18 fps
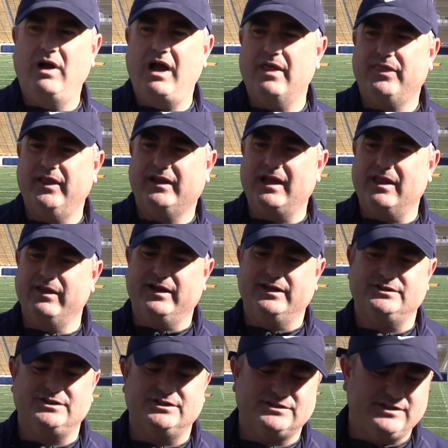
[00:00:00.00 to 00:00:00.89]
Well, I think
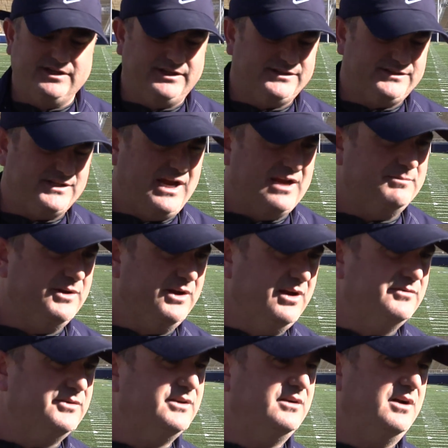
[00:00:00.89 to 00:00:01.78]
it's just the excitement
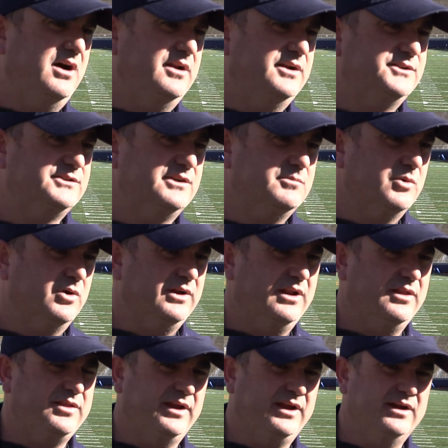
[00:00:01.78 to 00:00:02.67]
of it, honestly, more than
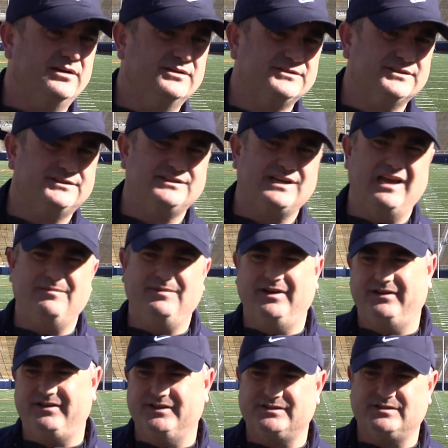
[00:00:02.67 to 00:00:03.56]
anything else.
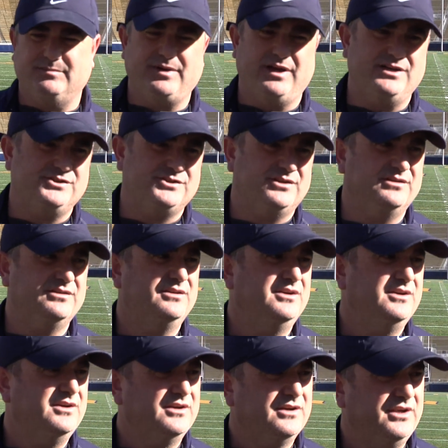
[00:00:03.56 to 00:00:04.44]
Excitement, anticipation,
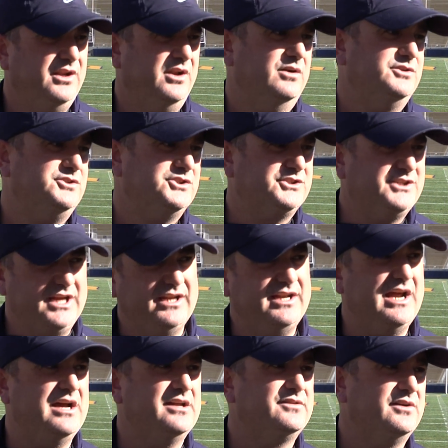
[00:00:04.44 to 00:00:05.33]
you know, just
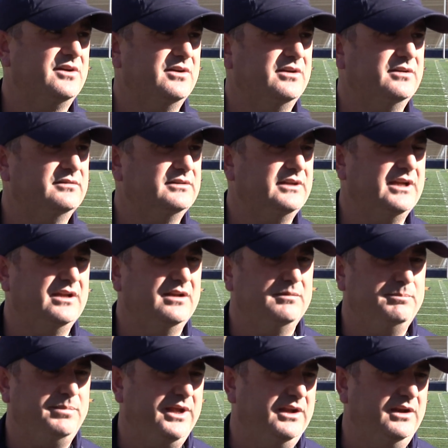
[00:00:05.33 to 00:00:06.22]
getting out there
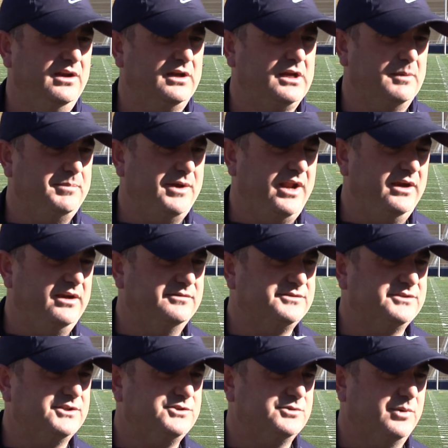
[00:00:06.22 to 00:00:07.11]
and being in a competitive
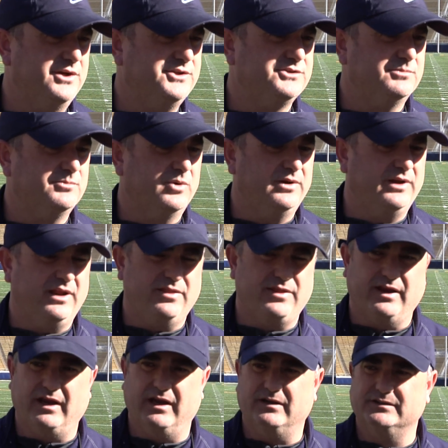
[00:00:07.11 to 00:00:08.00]
situation more than
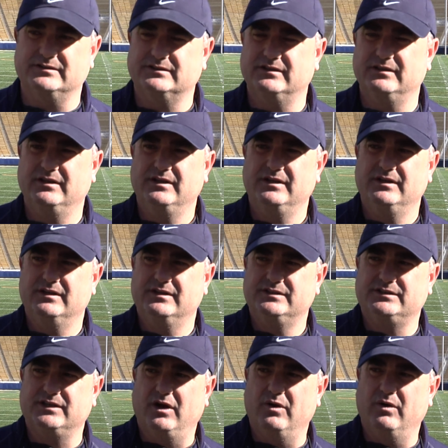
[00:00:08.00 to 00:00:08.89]
anything else.
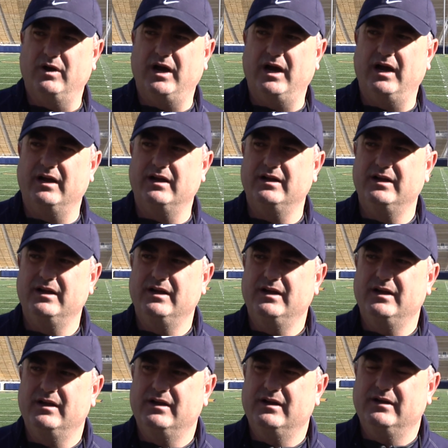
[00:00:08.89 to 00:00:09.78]
So,
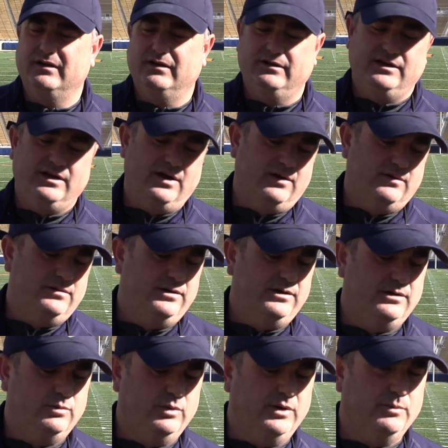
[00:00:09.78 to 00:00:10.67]
you know,
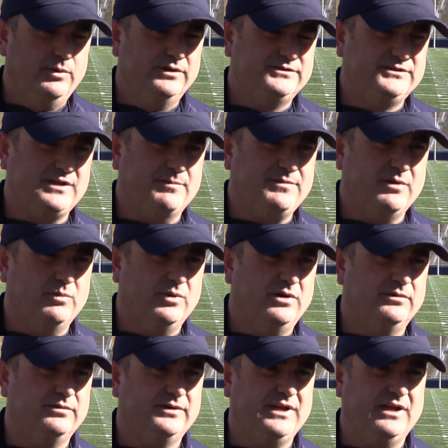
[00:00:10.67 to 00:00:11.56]
something
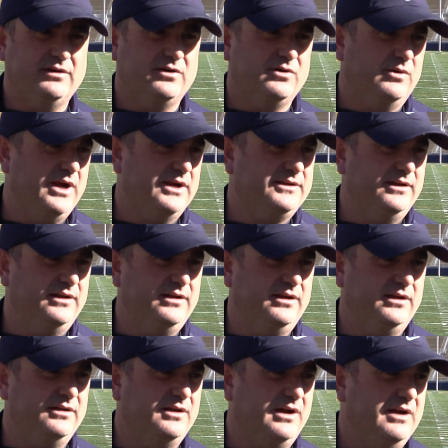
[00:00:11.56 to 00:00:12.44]
will get corrected,
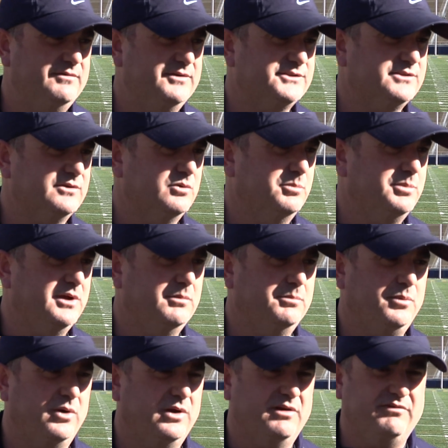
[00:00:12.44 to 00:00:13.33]
and obviously will be a
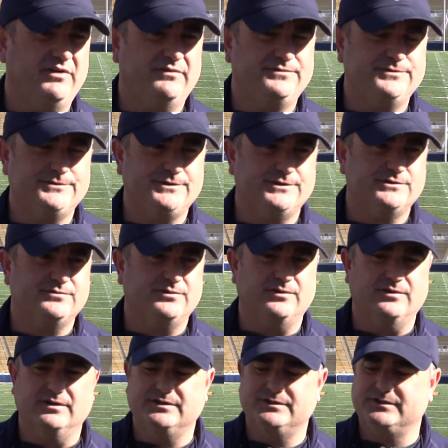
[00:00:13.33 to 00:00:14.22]
point of emphasis
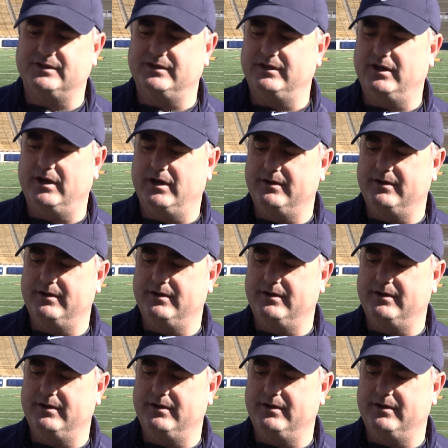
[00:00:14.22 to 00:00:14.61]
for us. And,